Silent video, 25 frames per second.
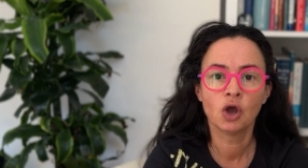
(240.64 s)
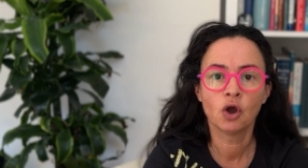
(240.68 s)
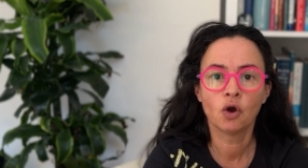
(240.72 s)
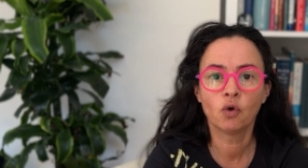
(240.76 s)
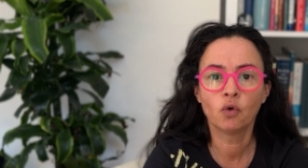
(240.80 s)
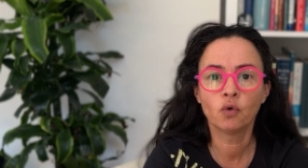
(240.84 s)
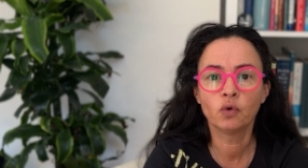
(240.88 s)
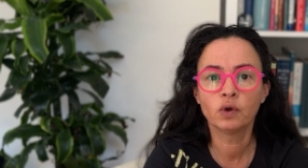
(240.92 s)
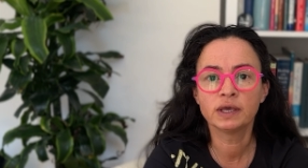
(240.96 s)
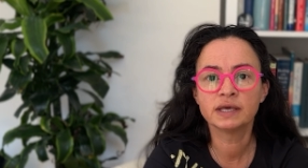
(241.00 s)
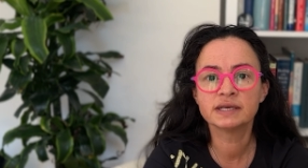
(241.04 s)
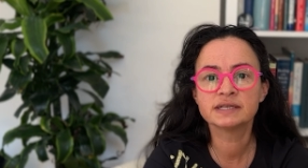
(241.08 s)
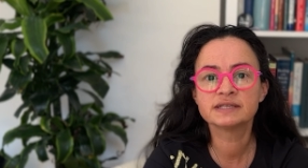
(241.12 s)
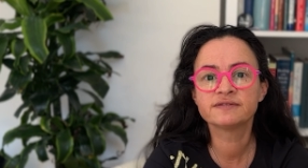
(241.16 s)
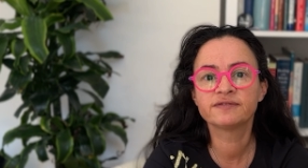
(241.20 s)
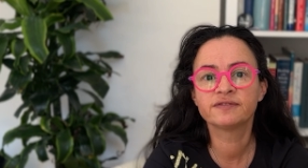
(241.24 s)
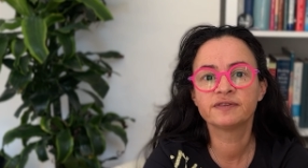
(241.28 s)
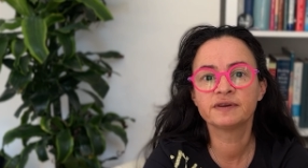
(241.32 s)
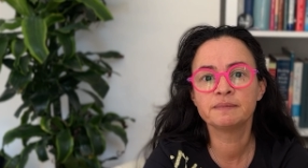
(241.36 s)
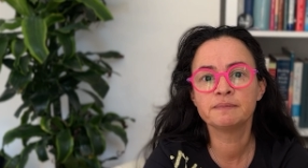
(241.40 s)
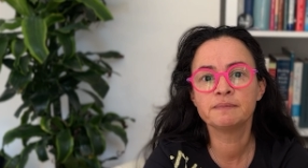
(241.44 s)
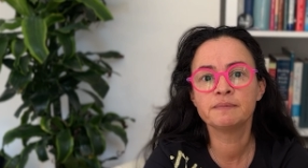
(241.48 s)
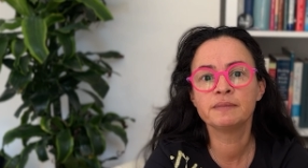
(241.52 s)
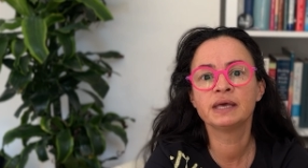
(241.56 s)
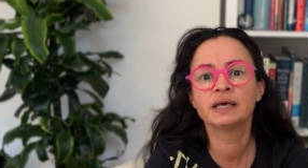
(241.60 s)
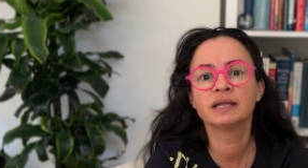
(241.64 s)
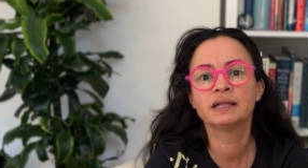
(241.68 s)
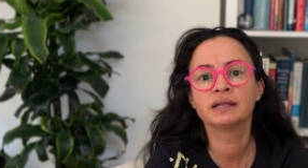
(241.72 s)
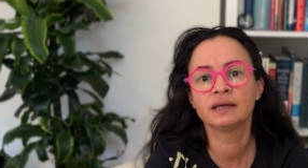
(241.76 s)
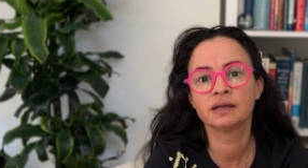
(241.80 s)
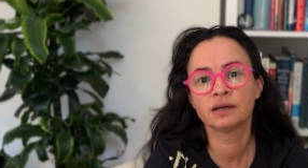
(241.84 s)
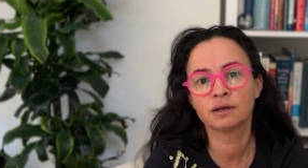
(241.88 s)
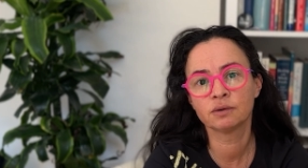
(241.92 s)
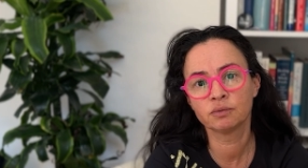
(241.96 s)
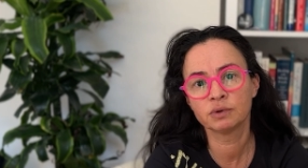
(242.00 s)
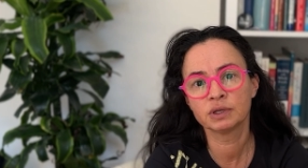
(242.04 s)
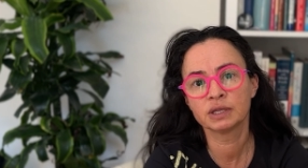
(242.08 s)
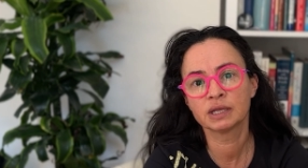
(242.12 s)
who is
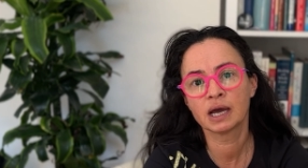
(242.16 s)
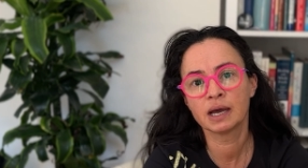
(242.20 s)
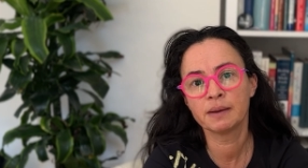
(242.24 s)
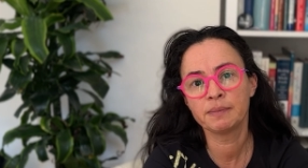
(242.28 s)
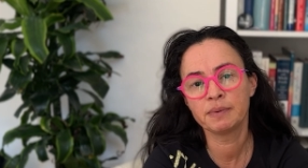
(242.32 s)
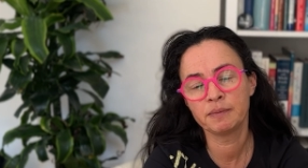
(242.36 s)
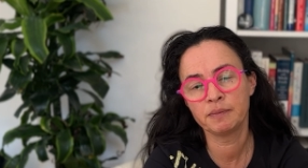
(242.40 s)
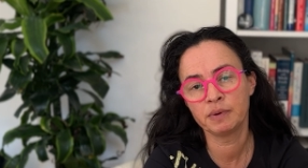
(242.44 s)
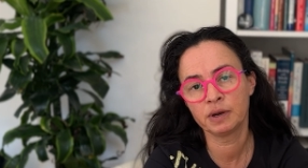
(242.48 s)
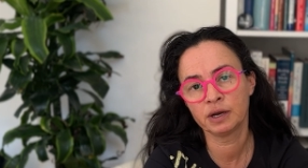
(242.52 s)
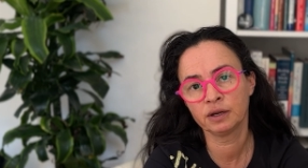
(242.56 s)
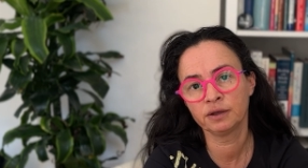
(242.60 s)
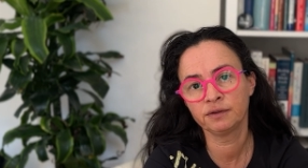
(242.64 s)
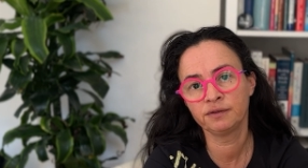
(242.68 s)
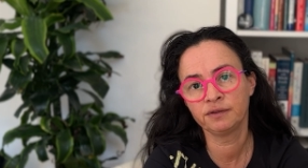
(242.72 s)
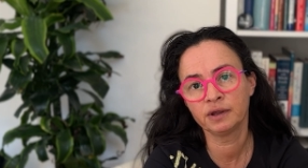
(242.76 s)
familiar with hyperbaric